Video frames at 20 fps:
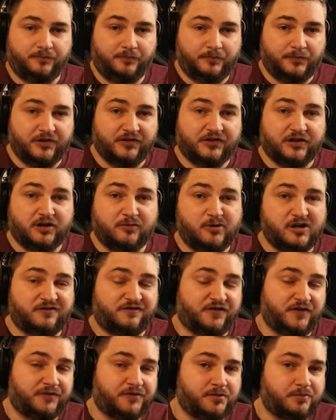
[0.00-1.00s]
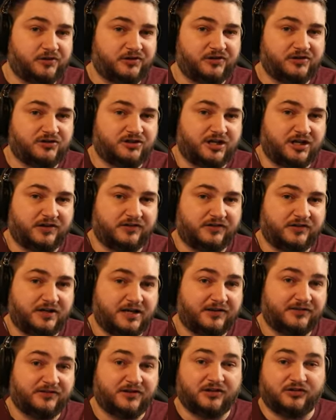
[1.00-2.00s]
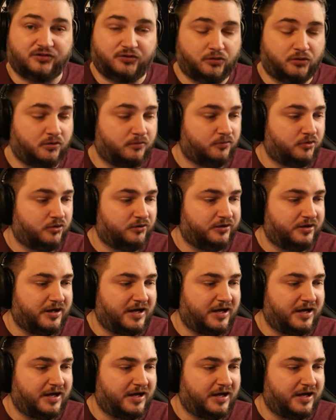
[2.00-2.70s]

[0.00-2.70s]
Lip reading: This is gonna be a 50% chance to cast a Stormbolt